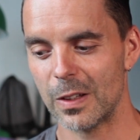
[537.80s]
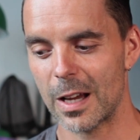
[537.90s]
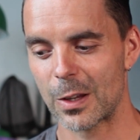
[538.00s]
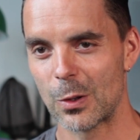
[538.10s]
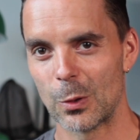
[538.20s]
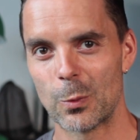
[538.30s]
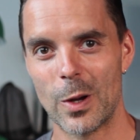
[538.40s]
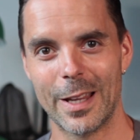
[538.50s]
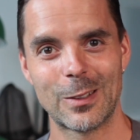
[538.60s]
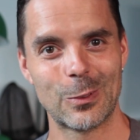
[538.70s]
a good
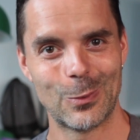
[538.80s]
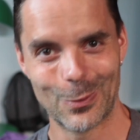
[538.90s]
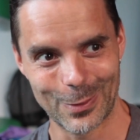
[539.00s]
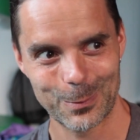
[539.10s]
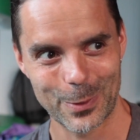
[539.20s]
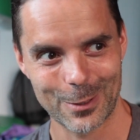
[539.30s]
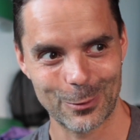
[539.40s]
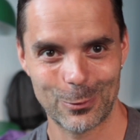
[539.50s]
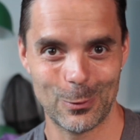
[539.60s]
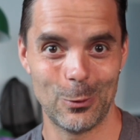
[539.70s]
way to do it,
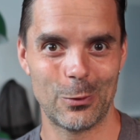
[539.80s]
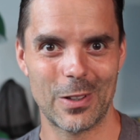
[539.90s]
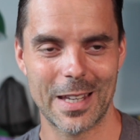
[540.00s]
because you'd lose the